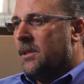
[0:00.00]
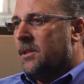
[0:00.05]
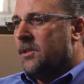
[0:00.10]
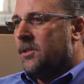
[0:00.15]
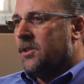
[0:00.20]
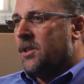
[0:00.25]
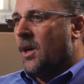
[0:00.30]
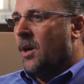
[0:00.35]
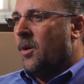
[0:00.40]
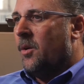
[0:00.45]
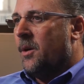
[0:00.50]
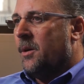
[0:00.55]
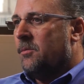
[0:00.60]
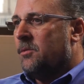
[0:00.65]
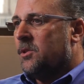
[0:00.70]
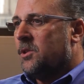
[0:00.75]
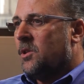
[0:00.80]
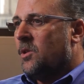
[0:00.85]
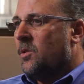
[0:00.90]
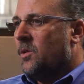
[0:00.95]
So it
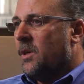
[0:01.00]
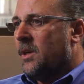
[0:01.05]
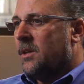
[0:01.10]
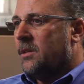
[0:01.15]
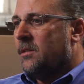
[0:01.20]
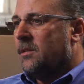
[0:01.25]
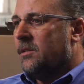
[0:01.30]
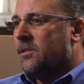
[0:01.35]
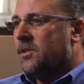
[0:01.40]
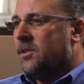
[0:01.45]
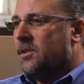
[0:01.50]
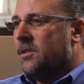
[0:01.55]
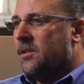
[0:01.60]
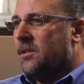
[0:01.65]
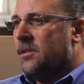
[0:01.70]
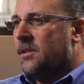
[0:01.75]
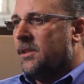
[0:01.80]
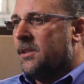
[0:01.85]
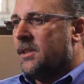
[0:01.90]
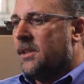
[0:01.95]
was critical
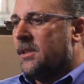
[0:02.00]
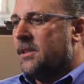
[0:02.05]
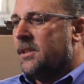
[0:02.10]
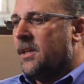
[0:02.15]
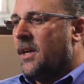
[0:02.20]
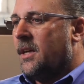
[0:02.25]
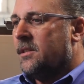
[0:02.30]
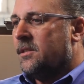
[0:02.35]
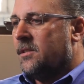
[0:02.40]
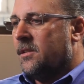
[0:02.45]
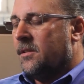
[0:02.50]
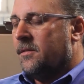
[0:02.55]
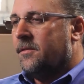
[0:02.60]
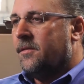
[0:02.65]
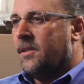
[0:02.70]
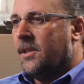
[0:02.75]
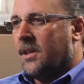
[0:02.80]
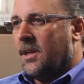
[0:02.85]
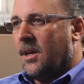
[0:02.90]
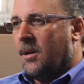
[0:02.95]
to the success
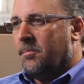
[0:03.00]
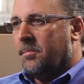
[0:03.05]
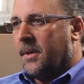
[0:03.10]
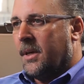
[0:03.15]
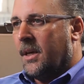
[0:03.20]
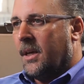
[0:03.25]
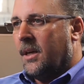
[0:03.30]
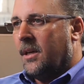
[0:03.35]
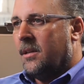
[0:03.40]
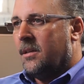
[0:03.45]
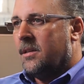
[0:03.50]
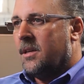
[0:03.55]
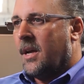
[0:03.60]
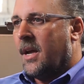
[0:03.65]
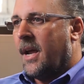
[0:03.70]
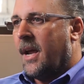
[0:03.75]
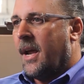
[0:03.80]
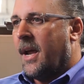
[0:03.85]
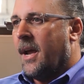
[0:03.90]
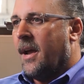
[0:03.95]
of the company to
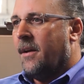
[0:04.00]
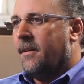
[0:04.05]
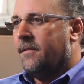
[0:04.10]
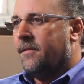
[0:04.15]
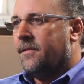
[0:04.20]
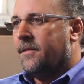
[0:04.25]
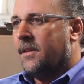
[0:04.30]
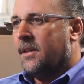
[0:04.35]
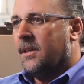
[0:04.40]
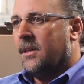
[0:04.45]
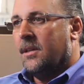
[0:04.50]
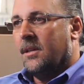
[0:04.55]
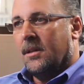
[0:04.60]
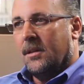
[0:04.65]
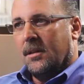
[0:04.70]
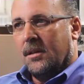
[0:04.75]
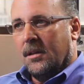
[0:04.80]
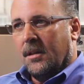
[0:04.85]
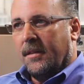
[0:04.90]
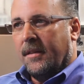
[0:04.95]
have
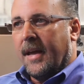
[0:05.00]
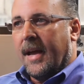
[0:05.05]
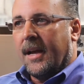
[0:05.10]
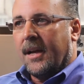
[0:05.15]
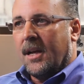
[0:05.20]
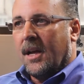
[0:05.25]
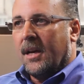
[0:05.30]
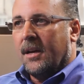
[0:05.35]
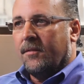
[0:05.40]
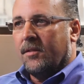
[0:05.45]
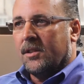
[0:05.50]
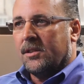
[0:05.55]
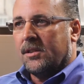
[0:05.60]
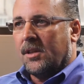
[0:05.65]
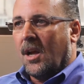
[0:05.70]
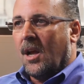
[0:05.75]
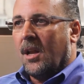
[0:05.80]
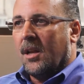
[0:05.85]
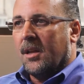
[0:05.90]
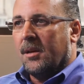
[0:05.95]
that kind of a
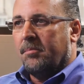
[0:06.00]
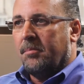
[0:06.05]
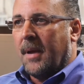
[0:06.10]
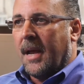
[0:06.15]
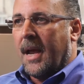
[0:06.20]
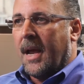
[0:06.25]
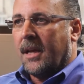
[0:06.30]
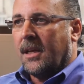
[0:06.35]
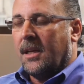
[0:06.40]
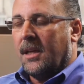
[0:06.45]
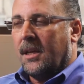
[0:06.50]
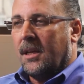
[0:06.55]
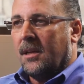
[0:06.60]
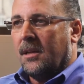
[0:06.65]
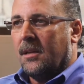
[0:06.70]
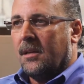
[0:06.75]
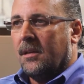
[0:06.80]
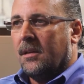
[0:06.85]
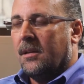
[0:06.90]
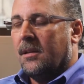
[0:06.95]
solid
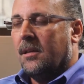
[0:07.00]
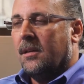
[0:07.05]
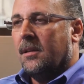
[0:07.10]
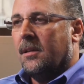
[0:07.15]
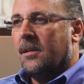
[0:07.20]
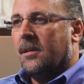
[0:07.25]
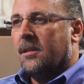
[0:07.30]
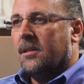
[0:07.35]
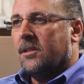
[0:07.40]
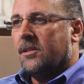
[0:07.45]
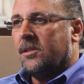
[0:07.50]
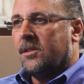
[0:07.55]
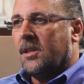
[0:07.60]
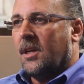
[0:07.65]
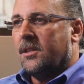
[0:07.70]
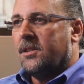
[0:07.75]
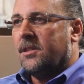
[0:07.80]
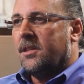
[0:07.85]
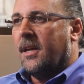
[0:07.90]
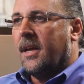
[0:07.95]
backing
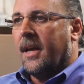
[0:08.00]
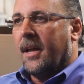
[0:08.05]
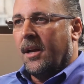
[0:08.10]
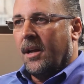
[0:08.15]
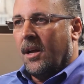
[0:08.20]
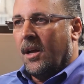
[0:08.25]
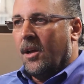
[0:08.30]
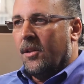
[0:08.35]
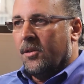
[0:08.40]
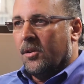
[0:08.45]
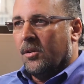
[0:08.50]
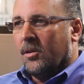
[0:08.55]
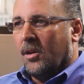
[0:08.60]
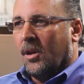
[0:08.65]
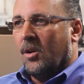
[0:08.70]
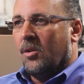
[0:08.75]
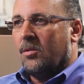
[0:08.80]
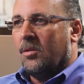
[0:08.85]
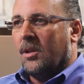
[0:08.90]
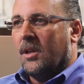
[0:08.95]
such that other
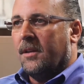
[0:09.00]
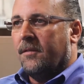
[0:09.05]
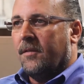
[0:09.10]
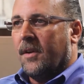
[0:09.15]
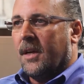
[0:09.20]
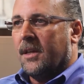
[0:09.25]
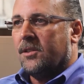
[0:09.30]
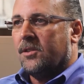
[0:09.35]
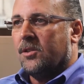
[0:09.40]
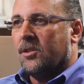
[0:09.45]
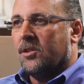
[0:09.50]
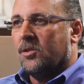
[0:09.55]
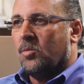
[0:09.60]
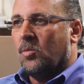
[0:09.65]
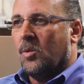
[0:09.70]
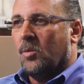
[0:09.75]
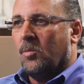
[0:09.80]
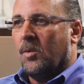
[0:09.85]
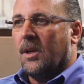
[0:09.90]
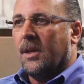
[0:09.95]
local investors
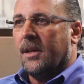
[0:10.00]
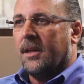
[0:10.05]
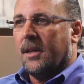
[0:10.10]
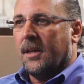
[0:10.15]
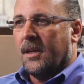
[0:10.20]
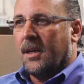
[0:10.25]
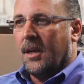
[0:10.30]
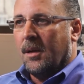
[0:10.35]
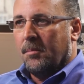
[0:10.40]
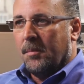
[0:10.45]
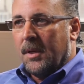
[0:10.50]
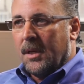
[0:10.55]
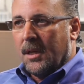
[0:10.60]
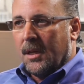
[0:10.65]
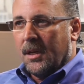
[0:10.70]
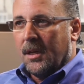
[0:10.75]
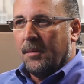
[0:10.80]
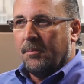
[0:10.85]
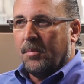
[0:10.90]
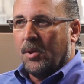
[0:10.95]
were willing to come
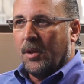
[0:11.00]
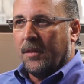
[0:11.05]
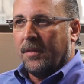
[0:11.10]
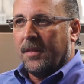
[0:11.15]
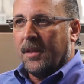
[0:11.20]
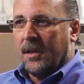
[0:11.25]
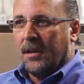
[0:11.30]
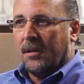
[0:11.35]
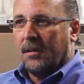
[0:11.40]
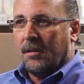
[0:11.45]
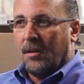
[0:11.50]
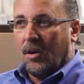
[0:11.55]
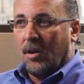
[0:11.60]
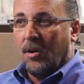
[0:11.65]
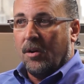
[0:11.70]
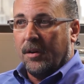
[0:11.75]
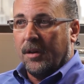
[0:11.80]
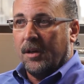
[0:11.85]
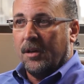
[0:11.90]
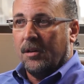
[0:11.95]
in and put their
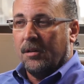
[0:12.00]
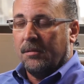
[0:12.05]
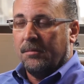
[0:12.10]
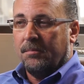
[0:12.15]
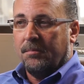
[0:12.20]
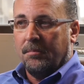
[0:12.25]
hard-earned